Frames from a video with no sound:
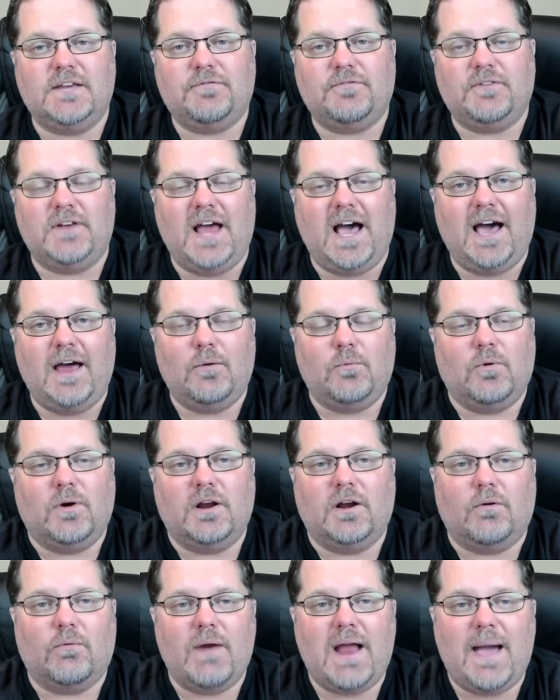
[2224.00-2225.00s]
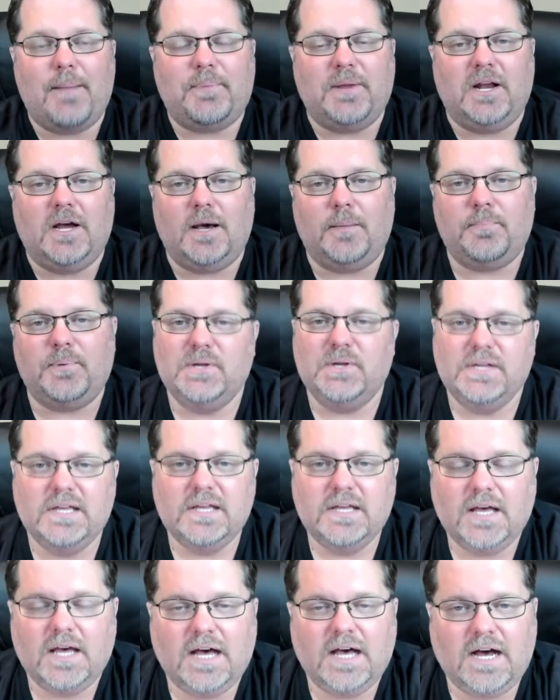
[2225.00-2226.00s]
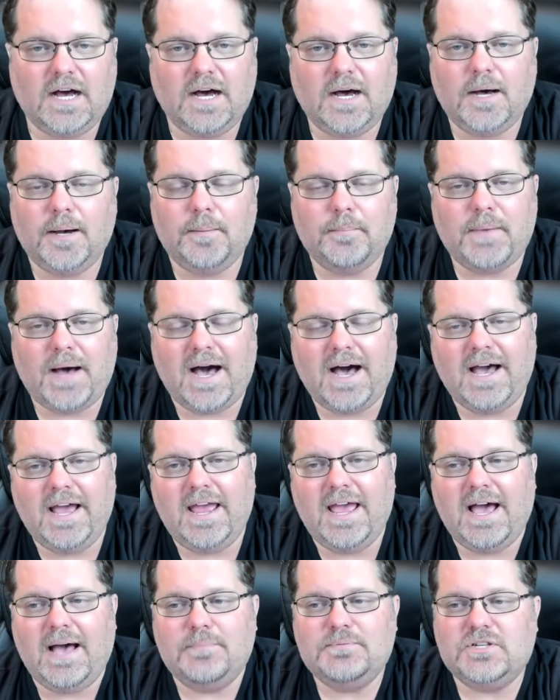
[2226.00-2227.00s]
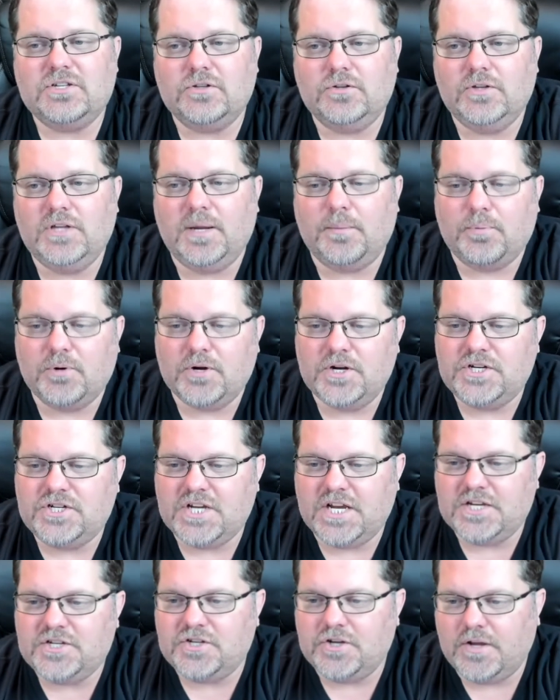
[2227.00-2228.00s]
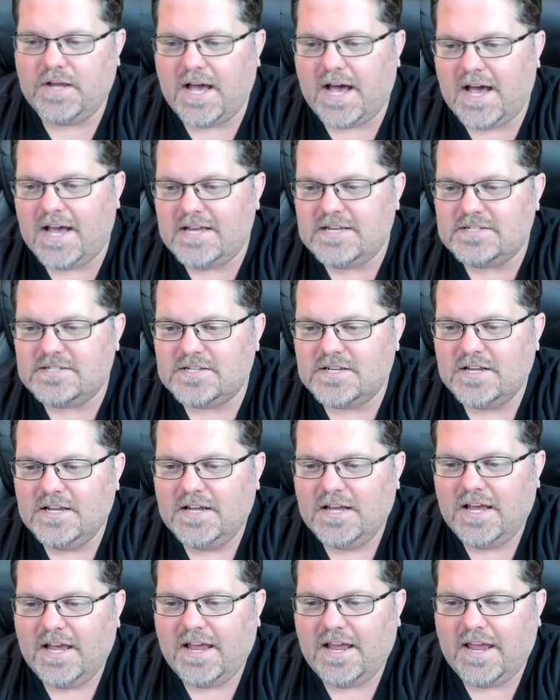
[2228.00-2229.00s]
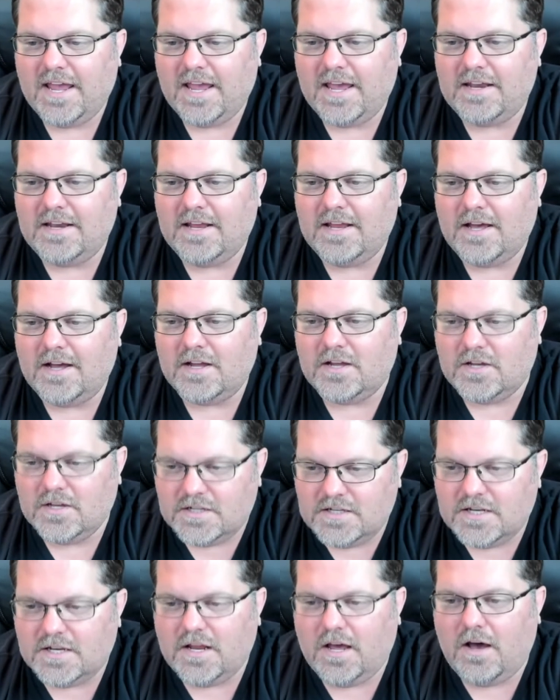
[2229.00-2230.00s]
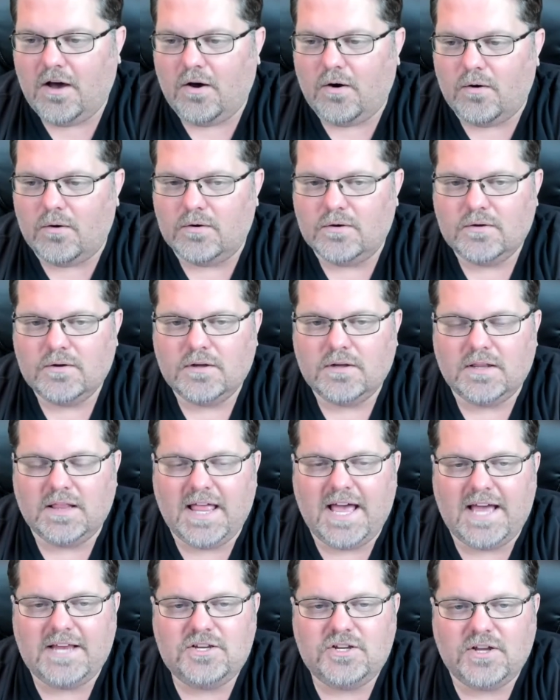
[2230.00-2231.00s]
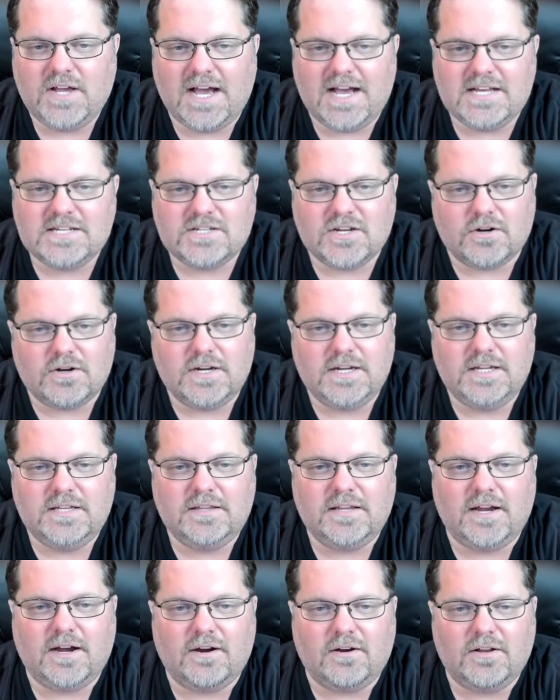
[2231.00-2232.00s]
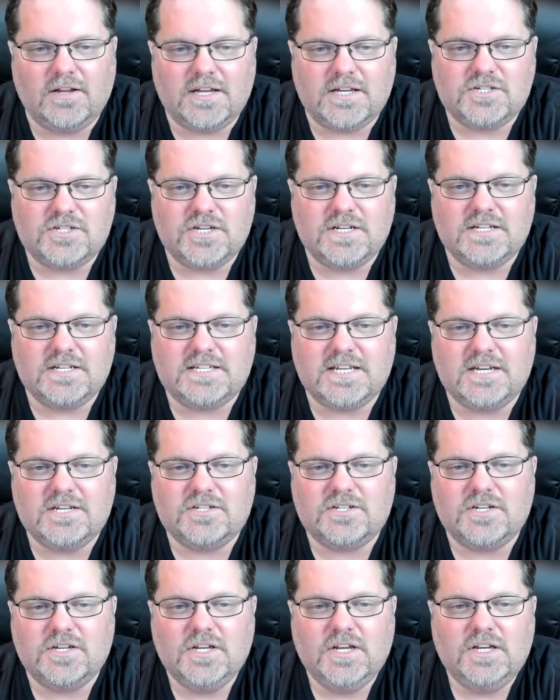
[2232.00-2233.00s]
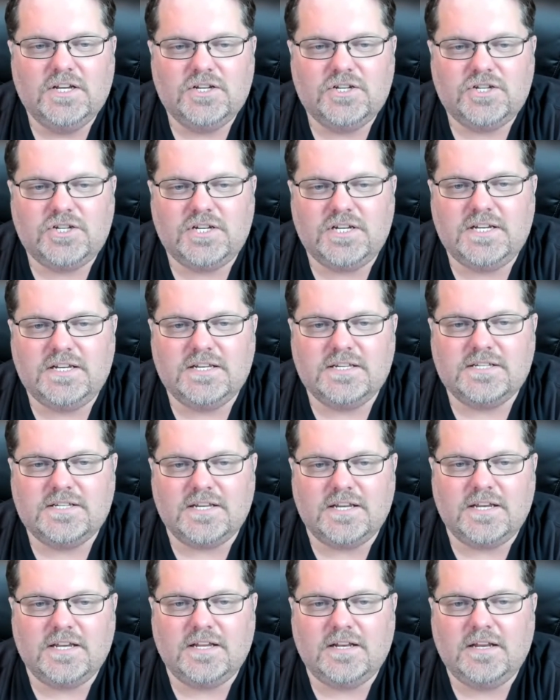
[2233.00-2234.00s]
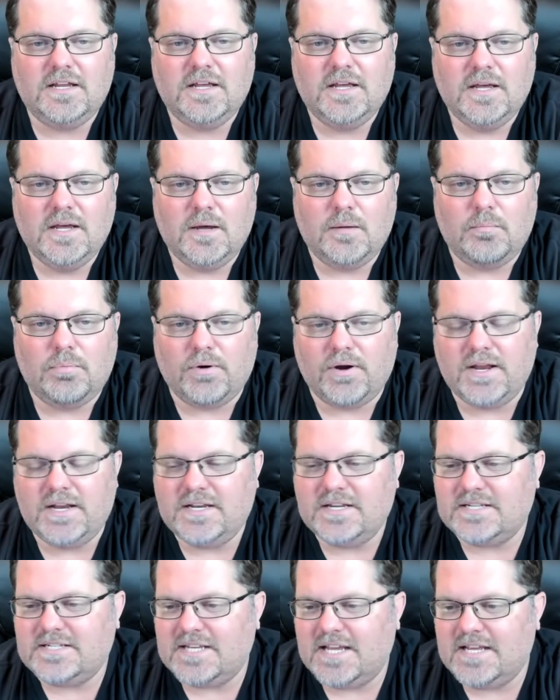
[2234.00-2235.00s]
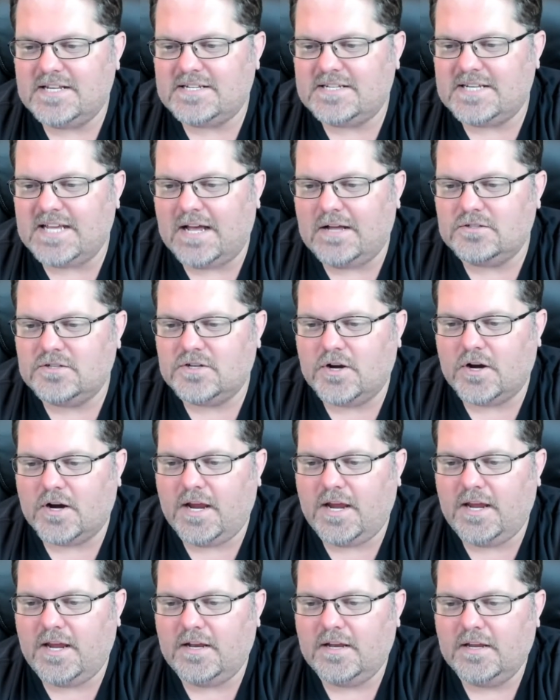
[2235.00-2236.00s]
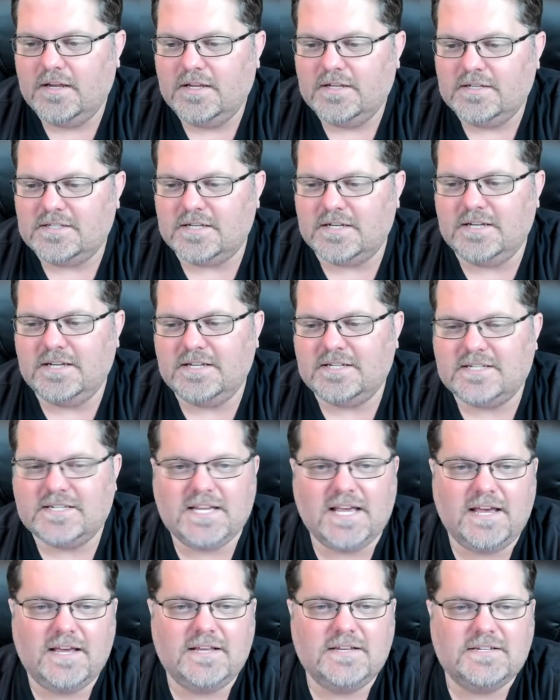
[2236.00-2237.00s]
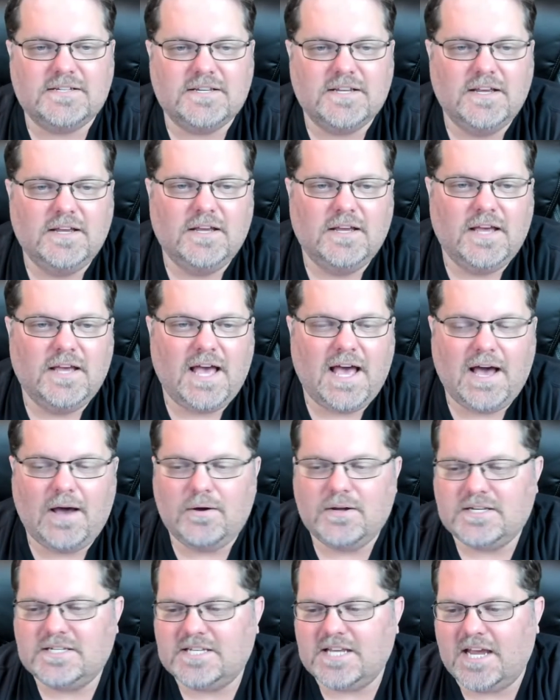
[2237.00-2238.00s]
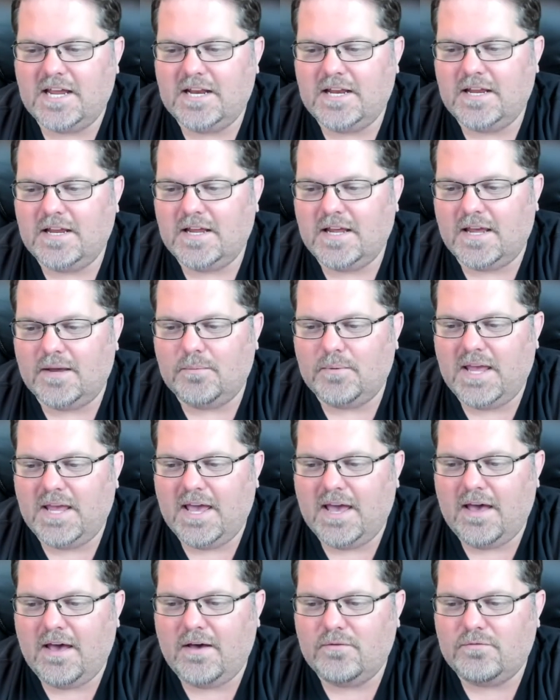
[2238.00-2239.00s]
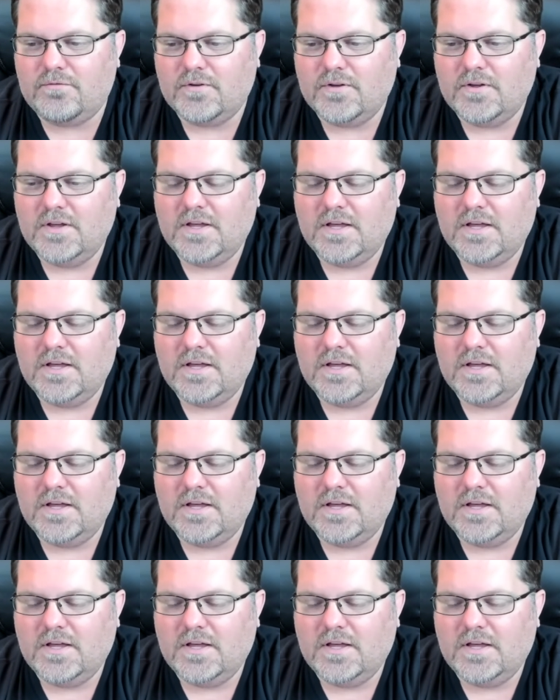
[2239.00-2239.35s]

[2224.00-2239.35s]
If not, we're going to wrap it up. I absolutely appreciate you guys, and good to know. Glad you guys are in there. Look at Gina says she is in. Brenda says sounds great. Denise says how exciting, and we have